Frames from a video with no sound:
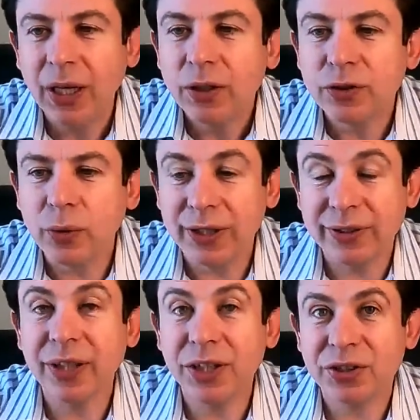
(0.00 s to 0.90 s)
So that's
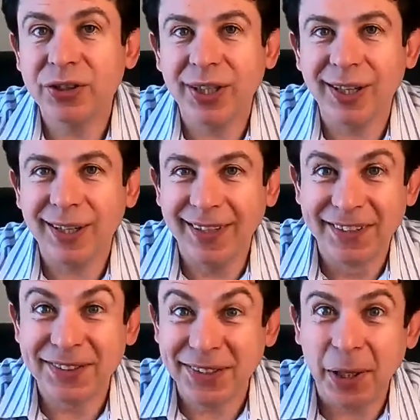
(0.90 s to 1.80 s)
an
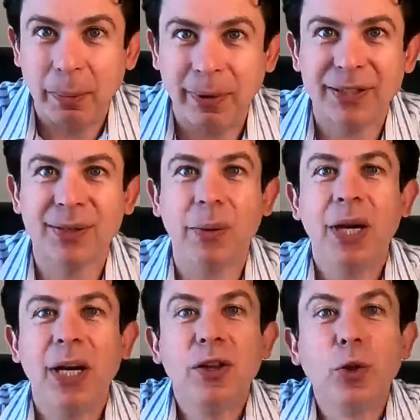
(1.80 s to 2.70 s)
interesting topic. So
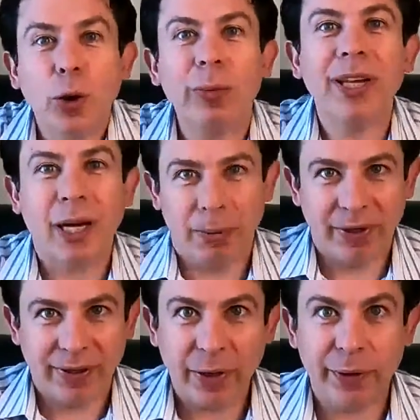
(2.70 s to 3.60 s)
normally
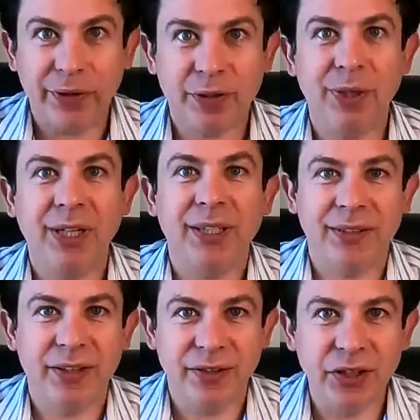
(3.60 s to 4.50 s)
hyperthyroidism is a
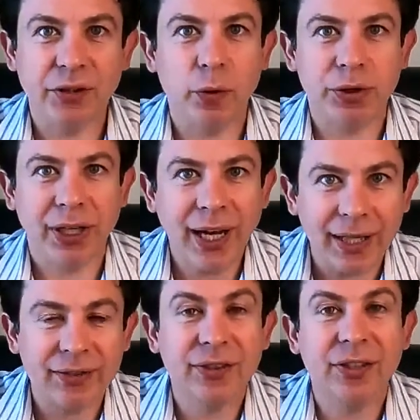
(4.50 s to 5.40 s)
disease of older
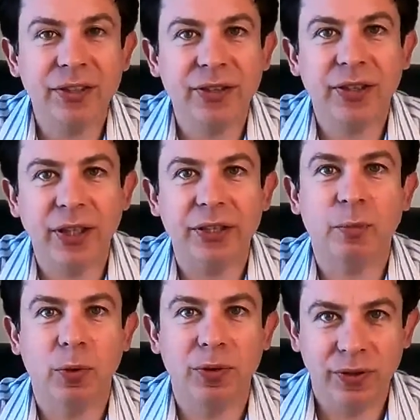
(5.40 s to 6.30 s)
cats. Statistically, it
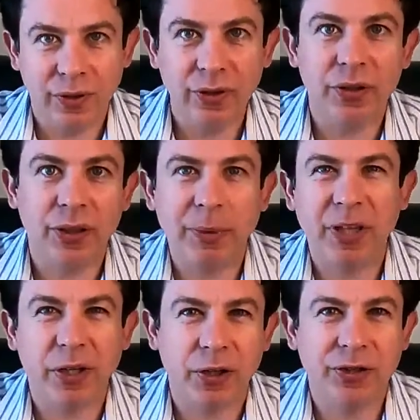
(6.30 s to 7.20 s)
typically
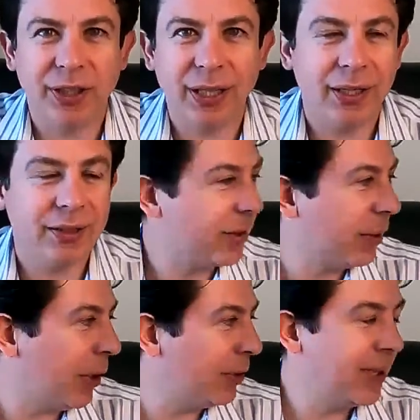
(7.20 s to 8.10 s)
occurs in cats that are
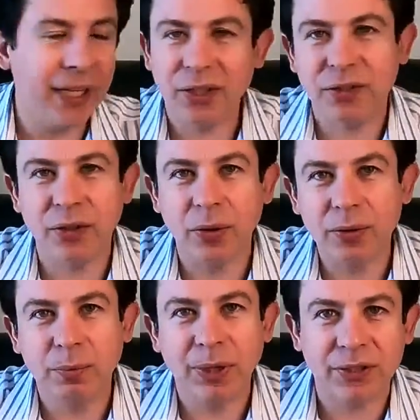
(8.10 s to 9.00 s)
about 10 years
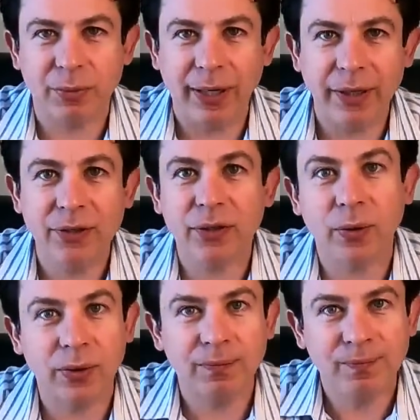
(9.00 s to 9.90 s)
old, plus or minus,
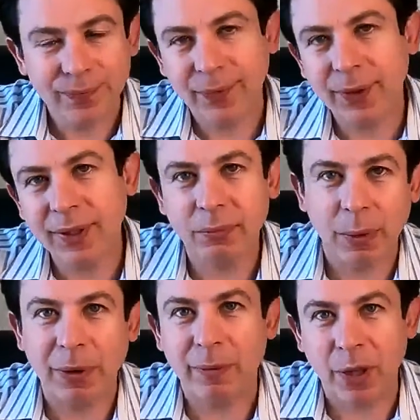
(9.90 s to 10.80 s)
or
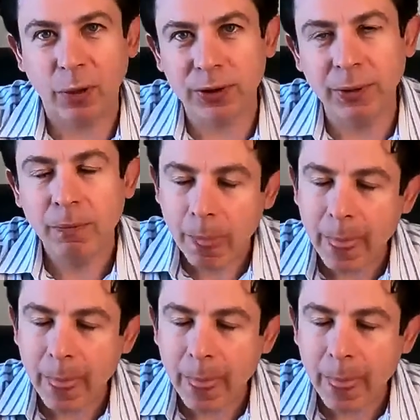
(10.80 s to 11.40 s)
maybe a bit older.